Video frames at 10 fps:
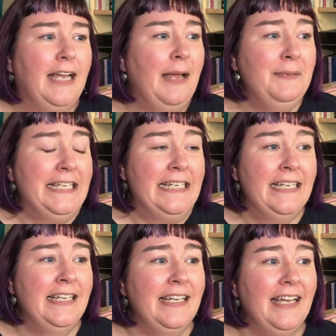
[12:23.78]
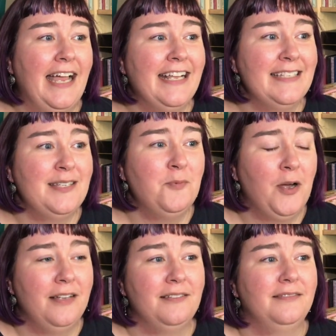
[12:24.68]
I mean, I guess I
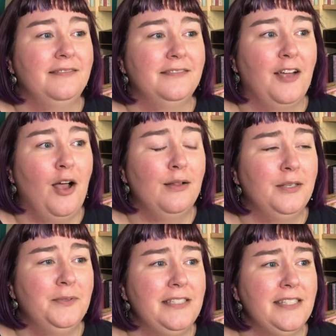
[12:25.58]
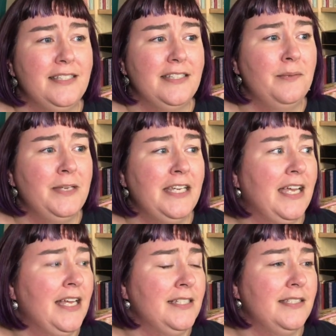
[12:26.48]
want Hollywood to see me
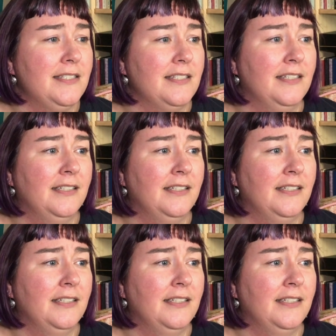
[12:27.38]
as